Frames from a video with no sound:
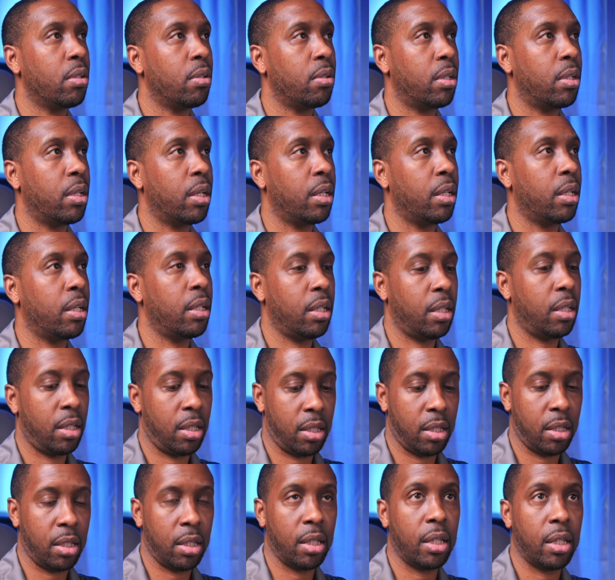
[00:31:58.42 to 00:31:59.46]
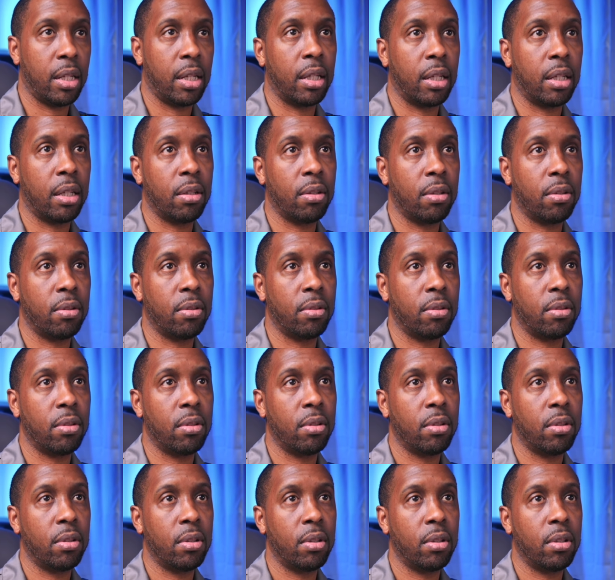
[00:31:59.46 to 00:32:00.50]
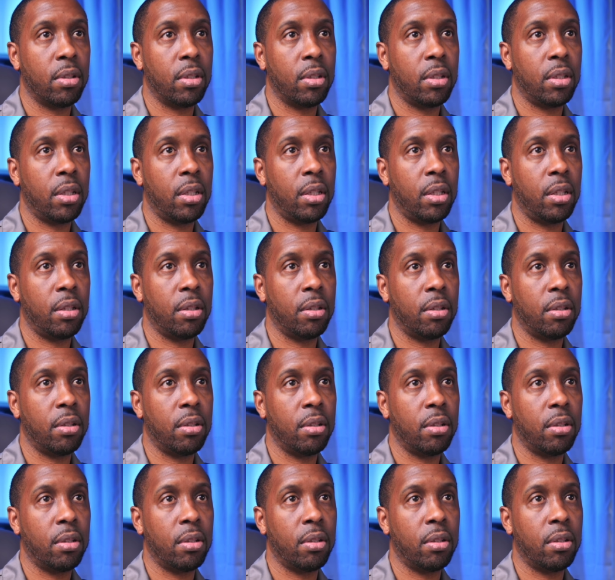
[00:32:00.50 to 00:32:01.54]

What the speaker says: Okay. And then I go here.